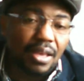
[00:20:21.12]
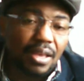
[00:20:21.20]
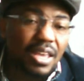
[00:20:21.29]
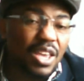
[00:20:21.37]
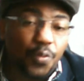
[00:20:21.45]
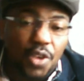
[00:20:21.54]

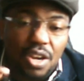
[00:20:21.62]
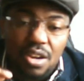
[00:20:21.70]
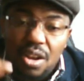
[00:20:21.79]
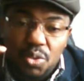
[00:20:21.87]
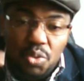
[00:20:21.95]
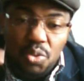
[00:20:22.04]
If you
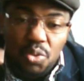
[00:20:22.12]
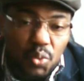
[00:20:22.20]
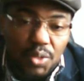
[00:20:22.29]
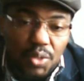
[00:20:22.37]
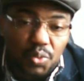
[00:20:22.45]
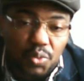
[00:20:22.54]
don't use
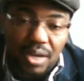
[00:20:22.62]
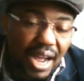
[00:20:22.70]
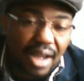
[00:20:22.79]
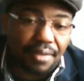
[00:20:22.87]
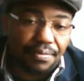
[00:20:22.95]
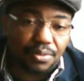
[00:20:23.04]
what you
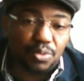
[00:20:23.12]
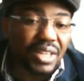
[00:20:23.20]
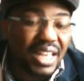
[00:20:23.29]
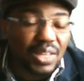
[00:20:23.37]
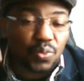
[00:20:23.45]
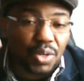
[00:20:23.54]
have to
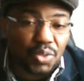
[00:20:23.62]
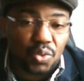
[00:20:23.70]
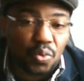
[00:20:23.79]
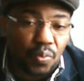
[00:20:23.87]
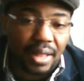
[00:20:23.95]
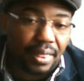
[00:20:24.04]
get what
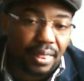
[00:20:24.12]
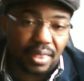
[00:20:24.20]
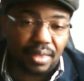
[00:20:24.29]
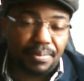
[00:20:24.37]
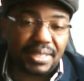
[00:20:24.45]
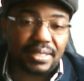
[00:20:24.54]
you want,
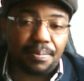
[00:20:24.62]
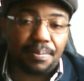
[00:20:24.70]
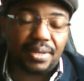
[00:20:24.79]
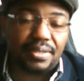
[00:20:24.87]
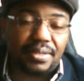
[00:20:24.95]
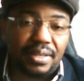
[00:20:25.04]
Mr.
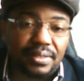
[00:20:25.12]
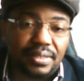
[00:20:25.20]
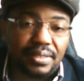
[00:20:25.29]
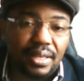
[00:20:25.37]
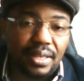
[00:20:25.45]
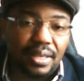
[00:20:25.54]
President,
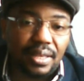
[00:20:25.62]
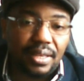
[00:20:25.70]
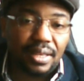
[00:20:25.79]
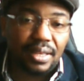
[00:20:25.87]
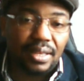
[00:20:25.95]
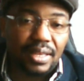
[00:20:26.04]

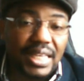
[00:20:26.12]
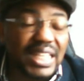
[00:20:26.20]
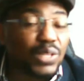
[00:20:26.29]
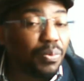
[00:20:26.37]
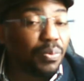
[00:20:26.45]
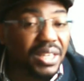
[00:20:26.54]

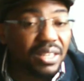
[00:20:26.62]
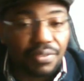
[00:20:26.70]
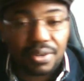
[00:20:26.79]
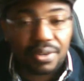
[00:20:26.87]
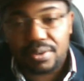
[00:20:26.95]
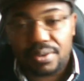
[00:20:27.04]
it will be
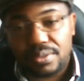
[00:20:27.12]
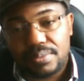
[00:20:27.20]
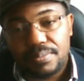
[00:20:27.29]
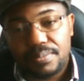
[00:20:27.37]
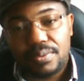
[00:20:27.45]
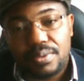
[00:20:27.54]
difficult.
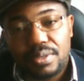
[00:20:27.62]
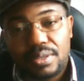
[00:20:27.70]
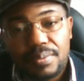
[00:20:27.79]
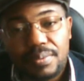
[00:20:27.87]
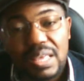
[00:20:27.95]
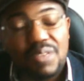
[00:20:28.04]

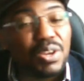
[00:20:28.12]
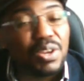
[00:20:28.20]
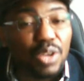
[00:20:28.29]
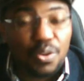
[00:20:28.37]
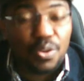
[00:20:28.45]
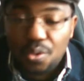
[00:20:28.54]
Even
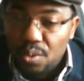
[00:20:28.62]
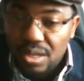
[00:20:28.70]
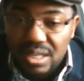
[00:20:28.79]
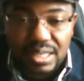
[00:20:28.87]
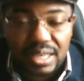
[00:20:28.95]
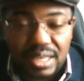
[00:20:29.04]
though if you
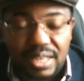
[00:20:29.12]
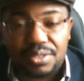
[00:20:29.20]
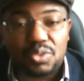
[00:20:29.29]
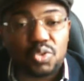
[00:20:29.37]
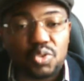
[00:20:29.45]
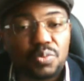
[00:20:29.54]
win this
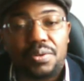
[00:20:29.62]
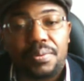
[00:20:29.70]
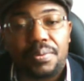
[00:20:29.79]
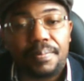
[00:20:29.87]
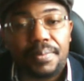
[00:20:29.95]
election tomorrow.